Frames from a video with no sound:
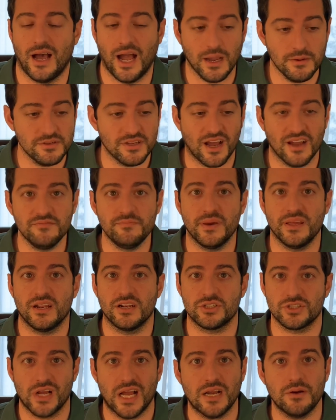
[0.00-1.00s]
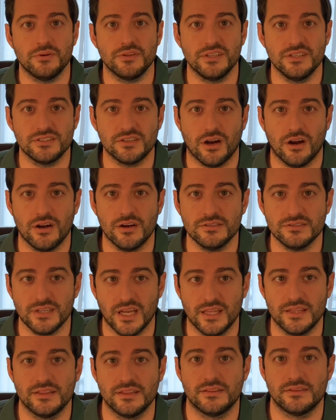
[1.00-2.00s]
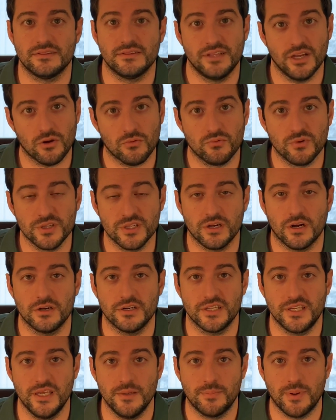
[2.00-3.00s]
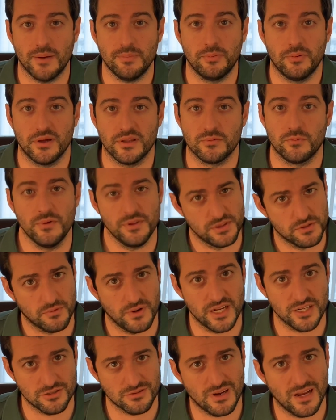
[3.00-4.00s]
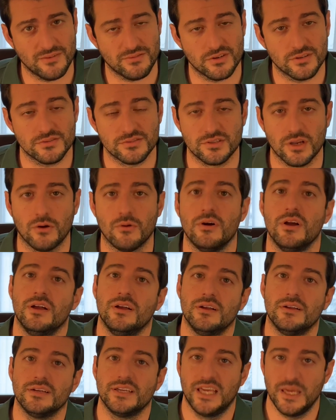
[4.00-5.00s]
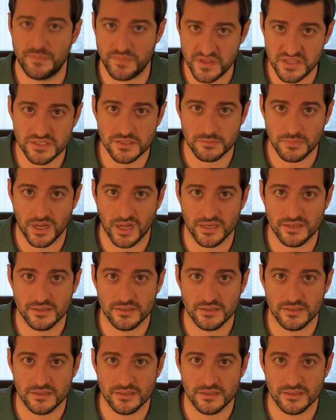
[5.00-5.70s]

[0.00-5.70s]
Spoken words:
I've been on track with these cars, and they're really hard to keep up with the right driver. So keep these in mind.